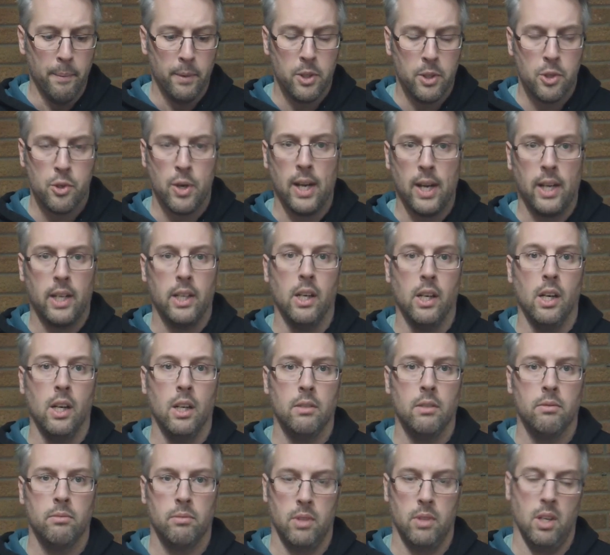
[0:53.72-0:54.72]
track
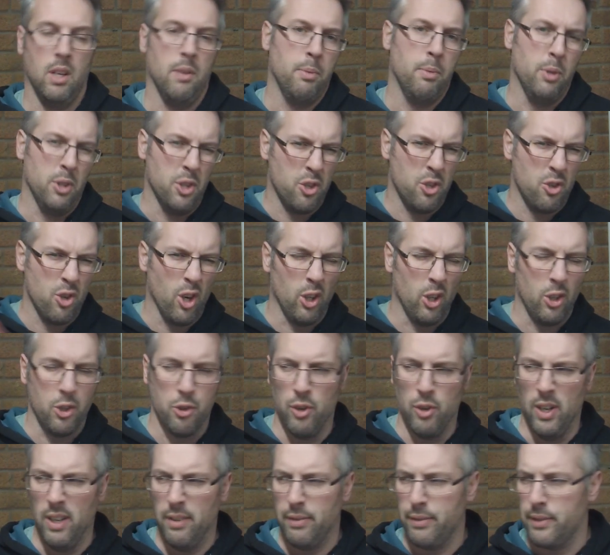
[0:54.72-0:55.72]
car. I put stroke
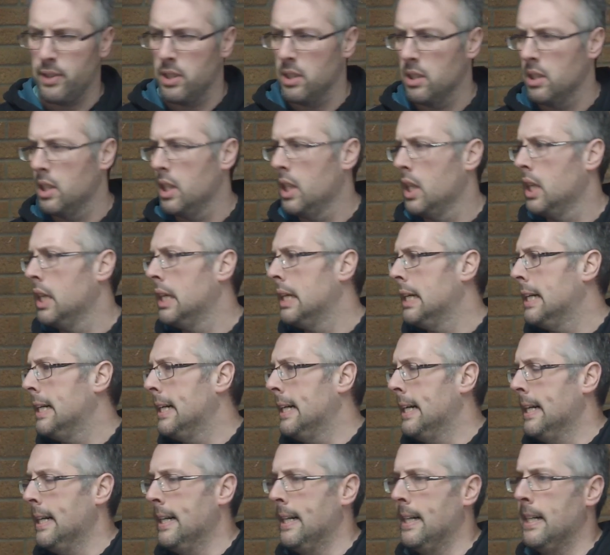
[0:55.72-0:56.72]
drift.
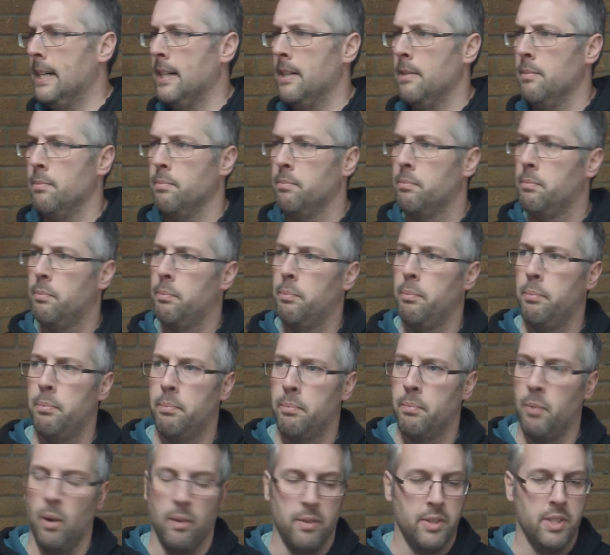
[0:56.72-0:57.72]

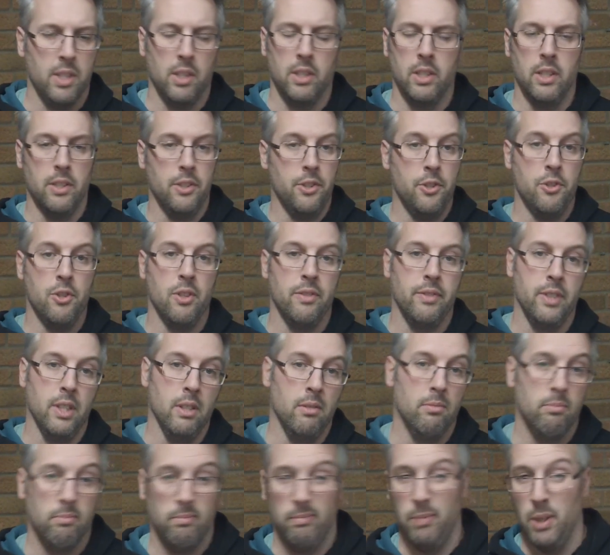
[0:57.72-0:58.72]
Obviously I don't do
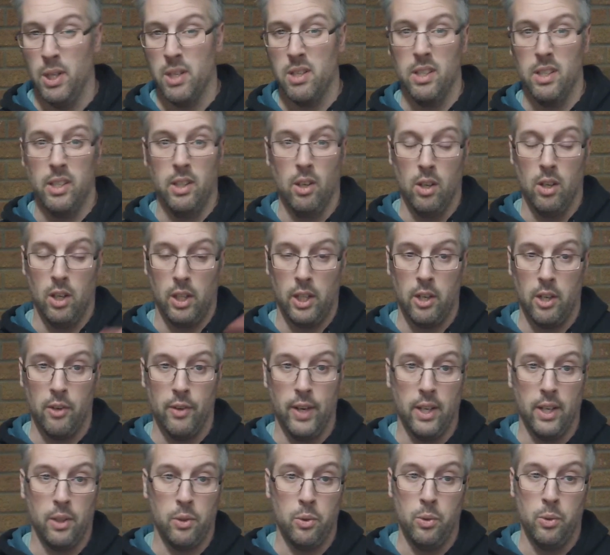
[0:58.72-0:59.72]
drifting personally, I like go
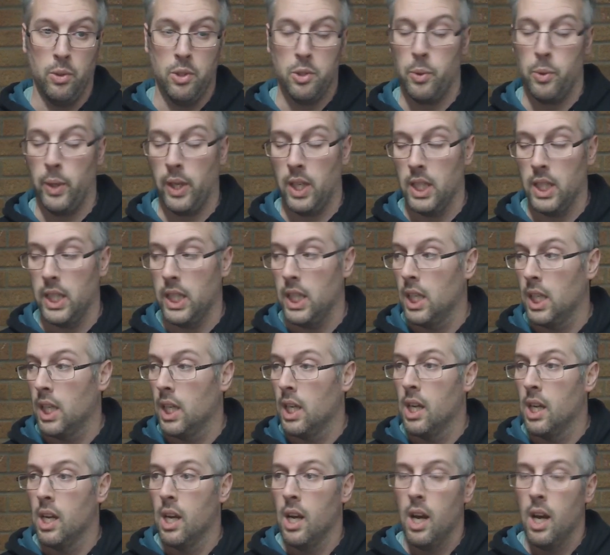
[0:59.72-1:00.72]
around the corners quickly.
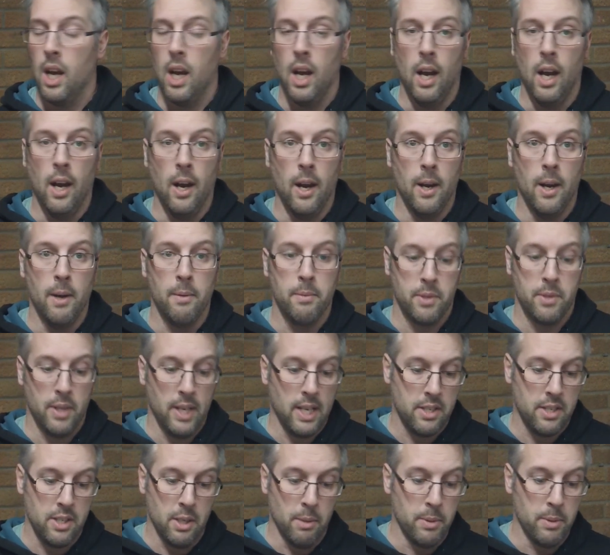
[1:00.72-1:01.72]
So
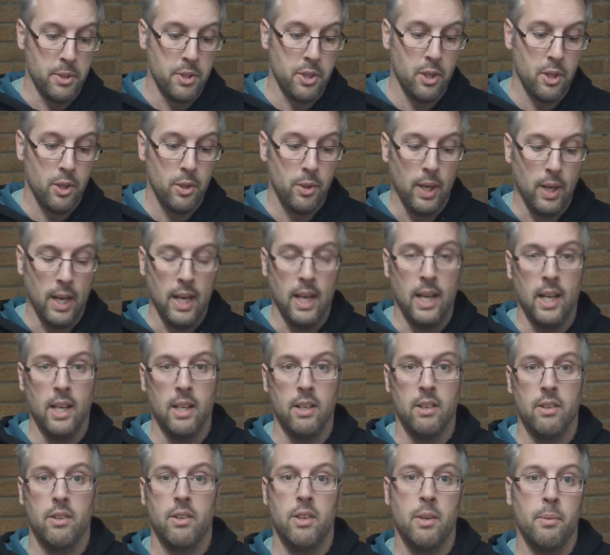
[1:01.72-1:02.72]
that's number two,
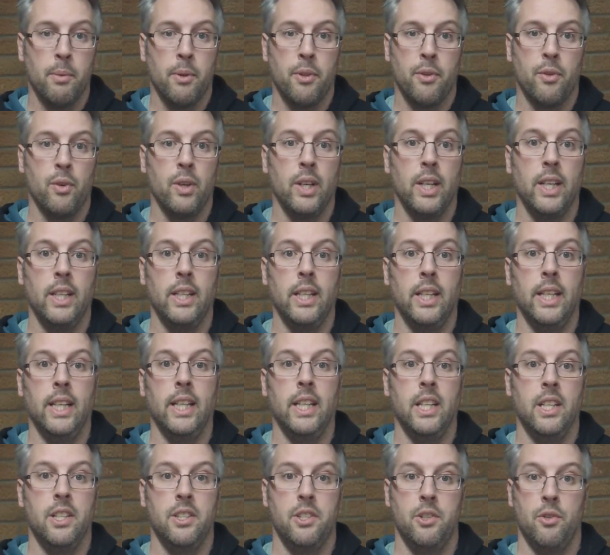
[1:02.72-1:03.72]
and number three
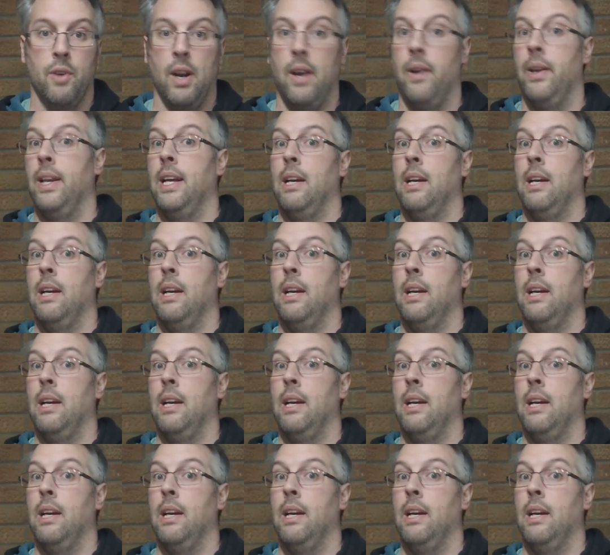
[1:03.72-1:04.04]
is your out and